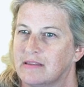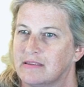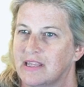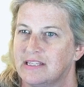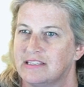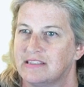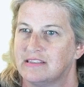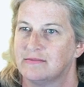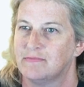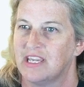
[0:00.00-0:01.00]

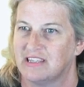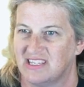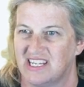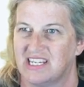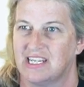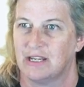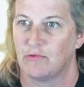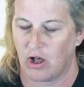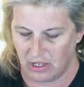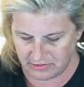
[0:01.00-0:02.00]
let's make the
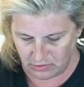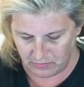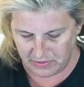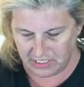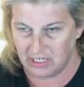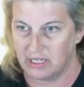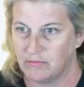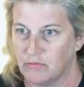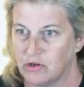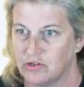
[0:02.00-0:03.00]
nickname also be
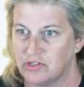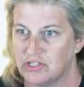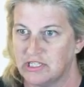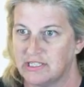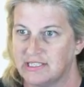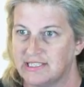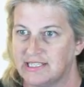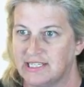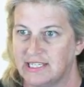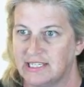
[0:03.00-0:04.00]

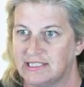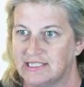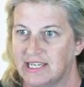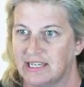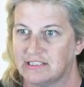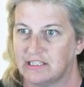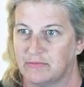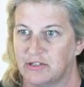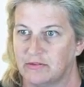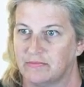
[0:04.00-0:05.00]
Emergency
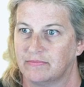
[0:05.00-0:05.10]
ZXW.